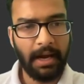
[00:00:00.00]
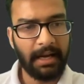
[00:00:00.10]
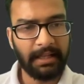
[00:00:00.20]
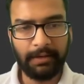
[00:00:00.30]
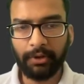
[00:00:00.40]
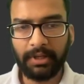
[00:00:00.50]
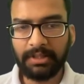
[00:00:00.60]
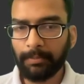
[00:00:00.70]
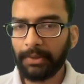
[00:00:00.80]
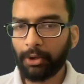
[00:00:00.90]
and then we can
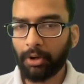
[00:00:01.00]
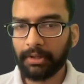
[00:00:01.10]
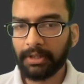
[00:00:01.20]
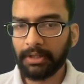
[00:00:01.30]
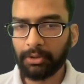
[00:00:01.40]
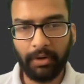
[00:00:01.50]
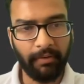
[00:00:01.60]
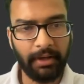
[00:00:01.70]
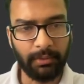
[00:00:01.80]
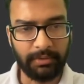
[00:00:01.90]
simply call the notify
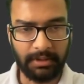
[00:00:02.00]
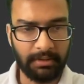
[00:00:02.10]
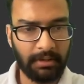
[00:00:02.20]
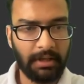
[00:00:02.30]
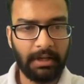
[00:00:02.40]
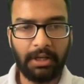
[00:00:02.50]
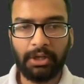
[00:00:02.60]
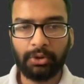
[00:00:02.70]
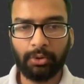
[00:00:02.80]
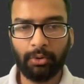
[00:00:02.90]
users.
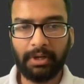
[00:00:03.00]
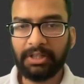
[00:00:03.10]
So it